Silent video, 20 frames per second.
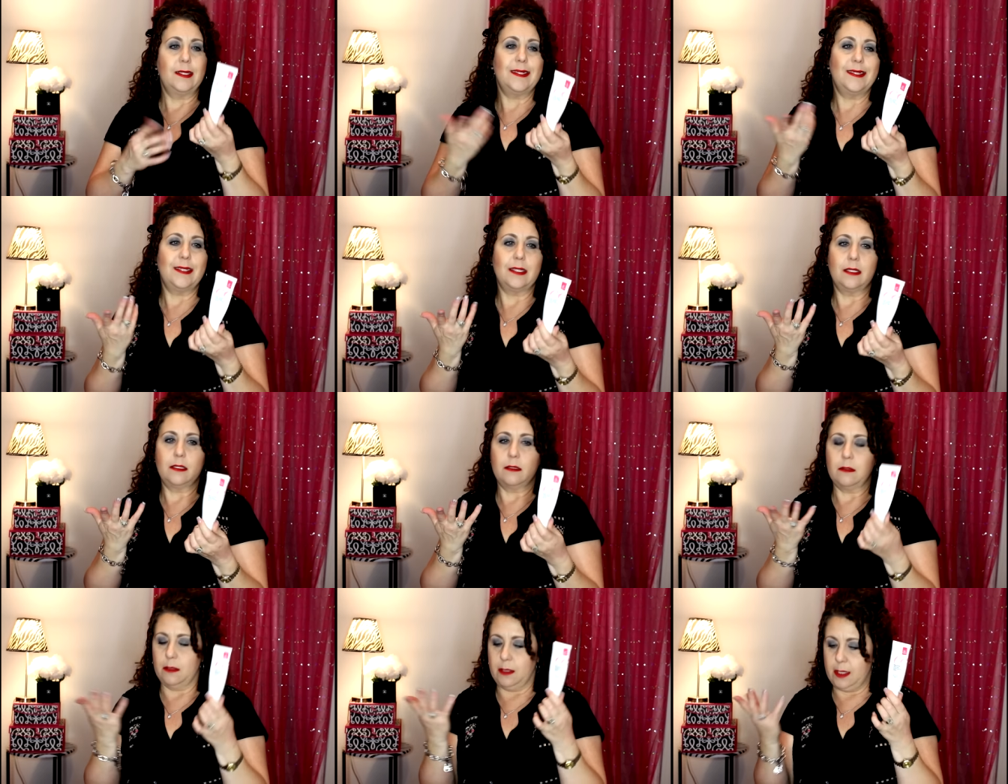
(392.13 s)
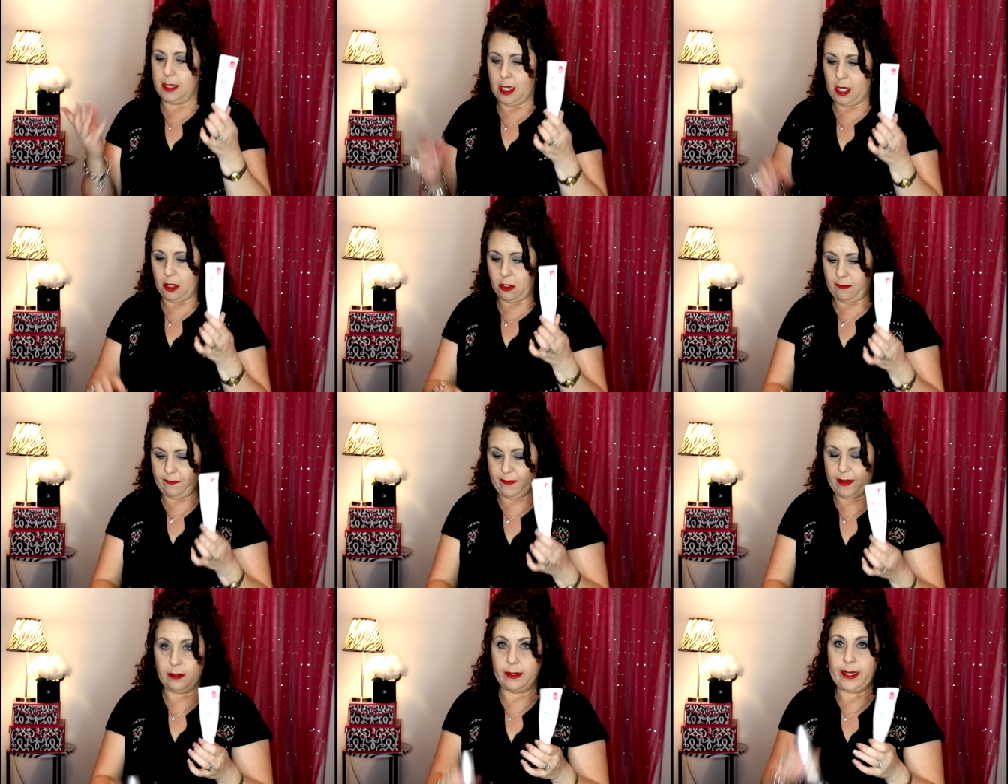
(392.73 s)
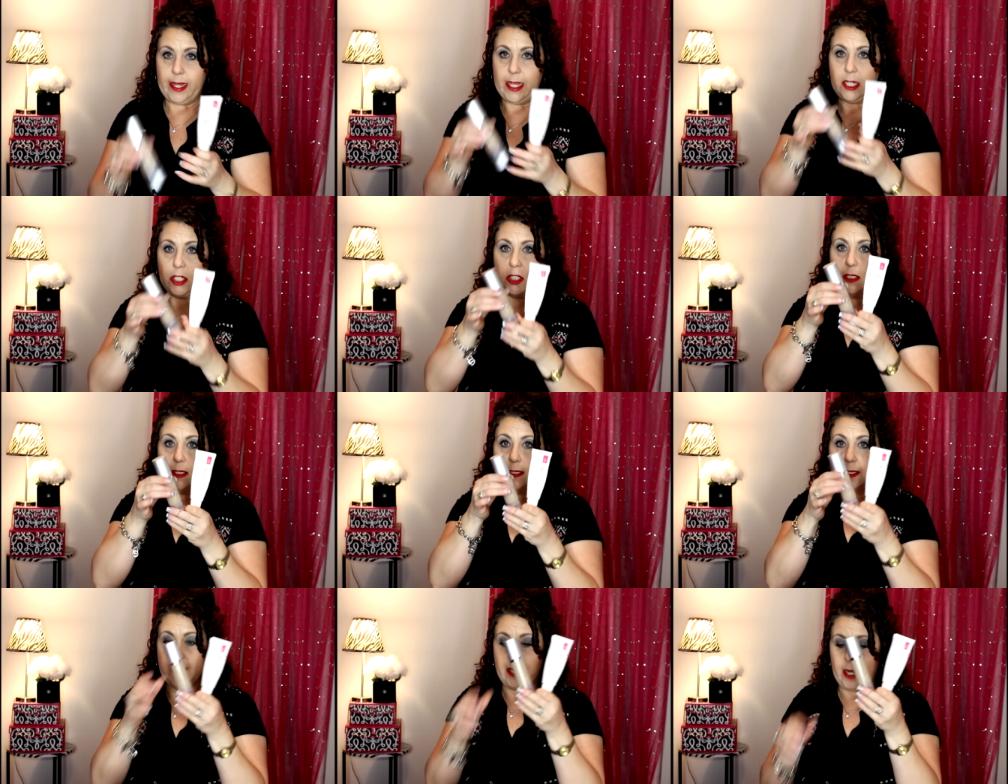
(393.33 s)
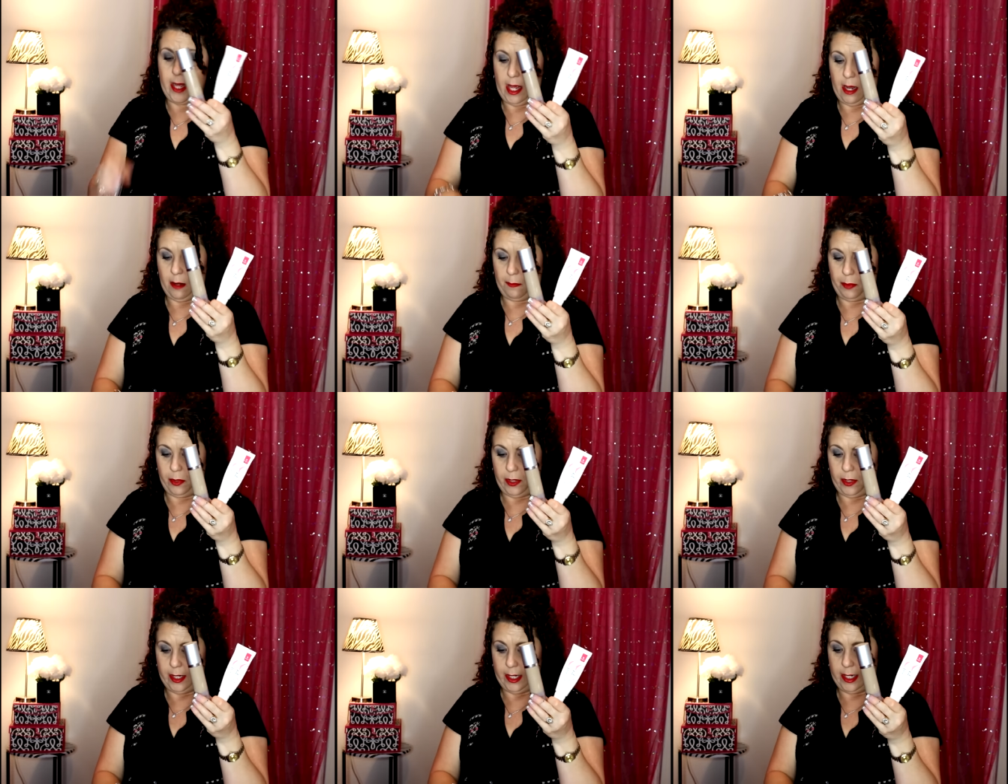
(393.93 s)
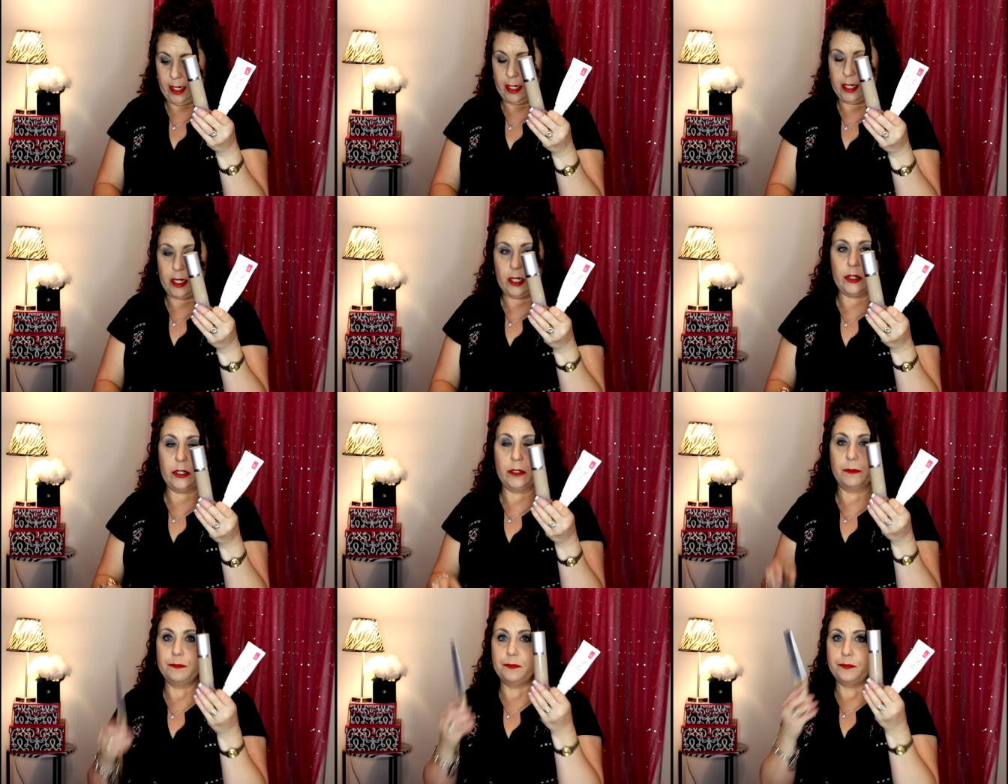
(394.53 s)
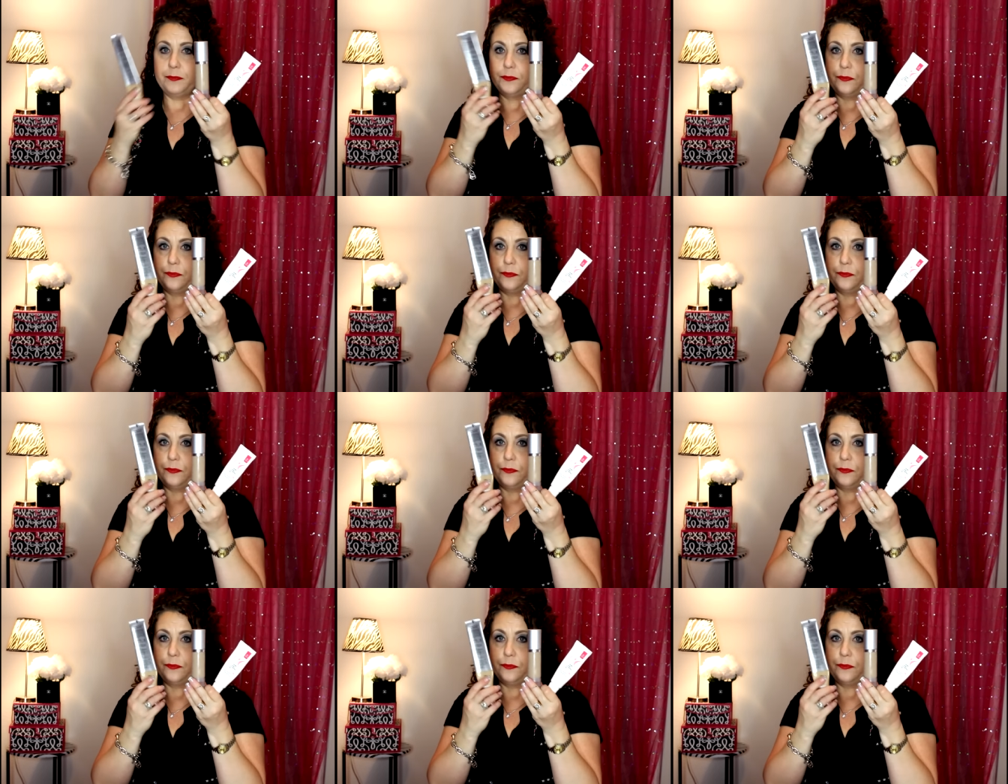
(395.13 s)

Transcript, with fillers: This is the other foundations that I had put in here.